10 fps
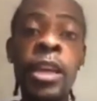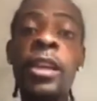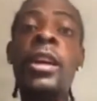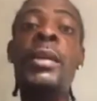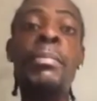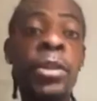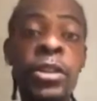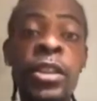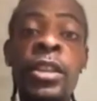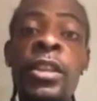Beenie and
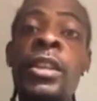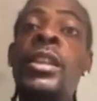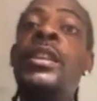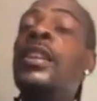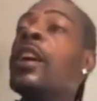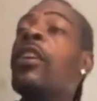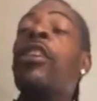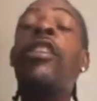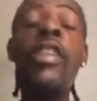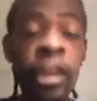Bunty did a
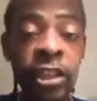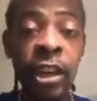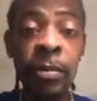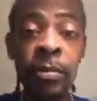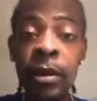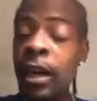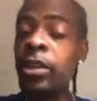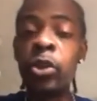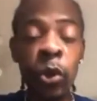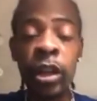great job. I
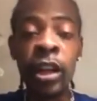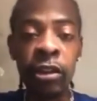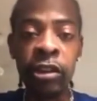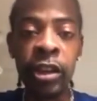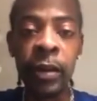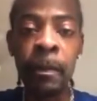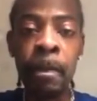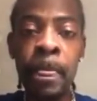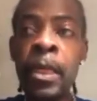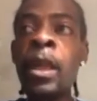totally agree that.
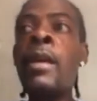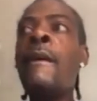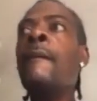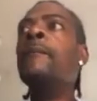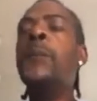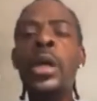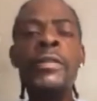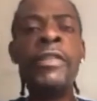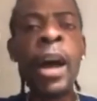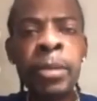But
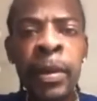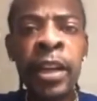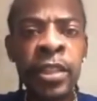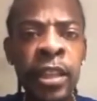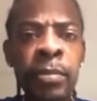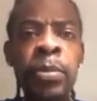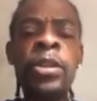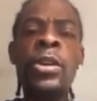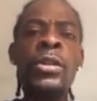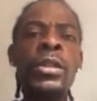Vibes Magazine
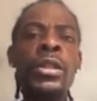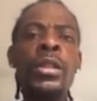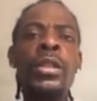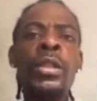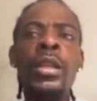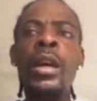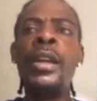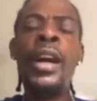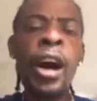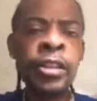put out
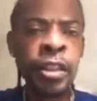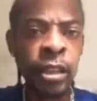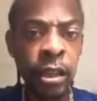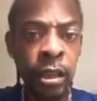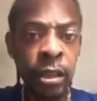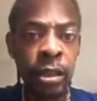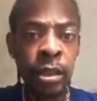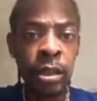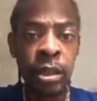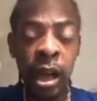an article
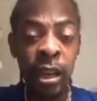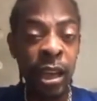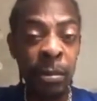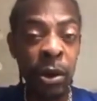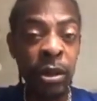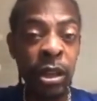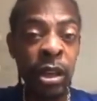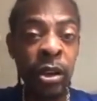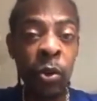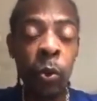talking about
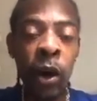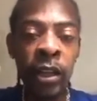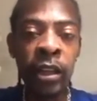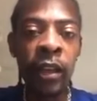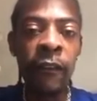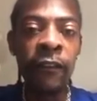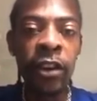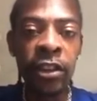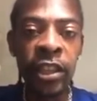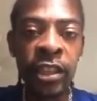what
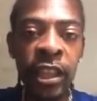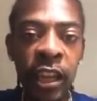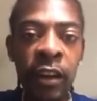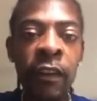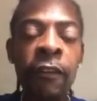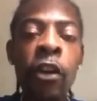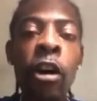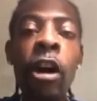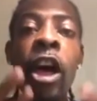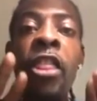Vezuz did
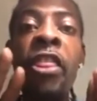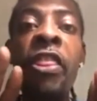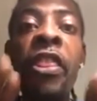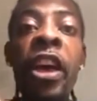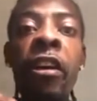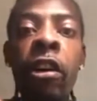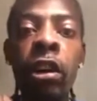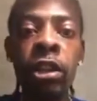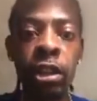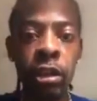for their
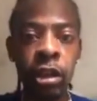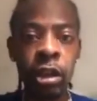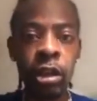culture.